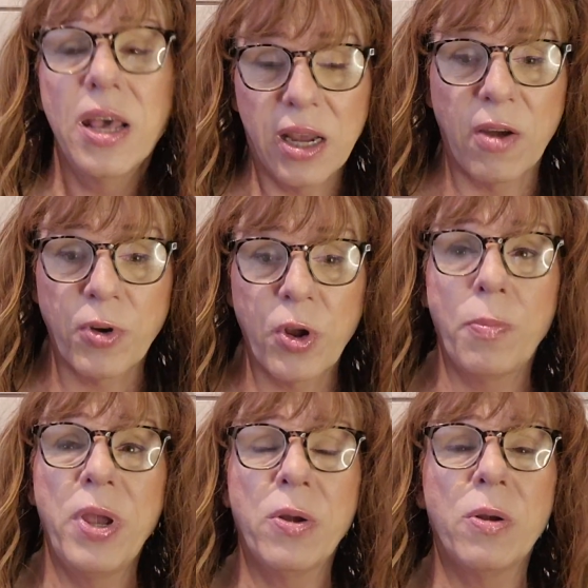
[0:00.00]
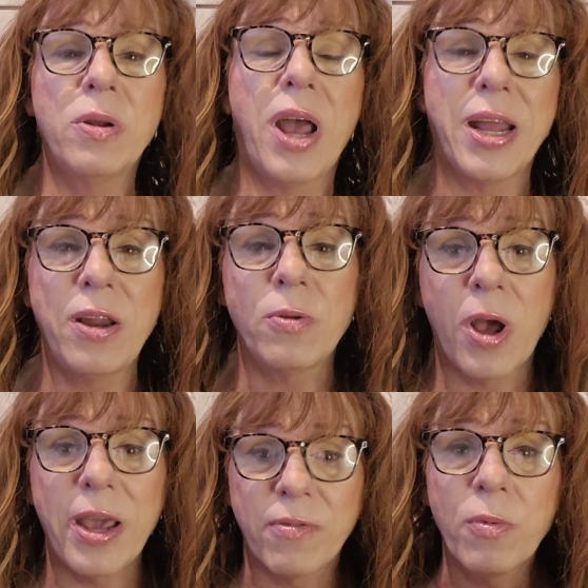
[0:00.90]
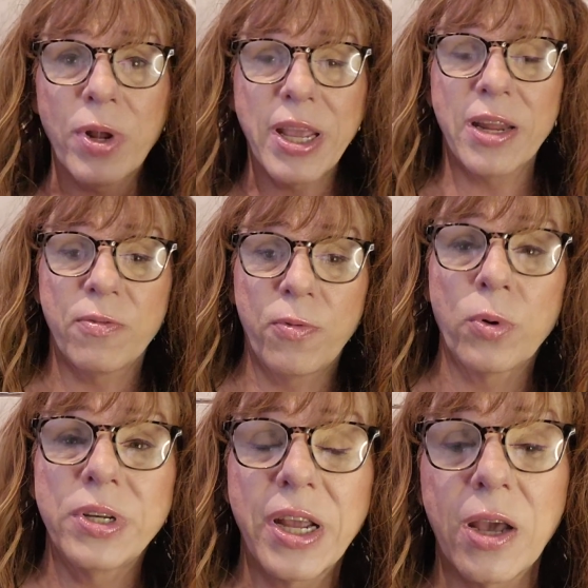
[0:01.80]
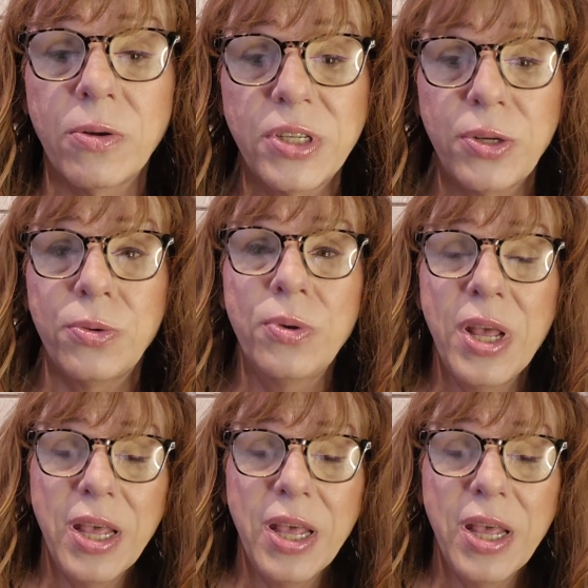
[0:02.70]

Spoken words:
Cover your beard. I know not everyone can afford to go to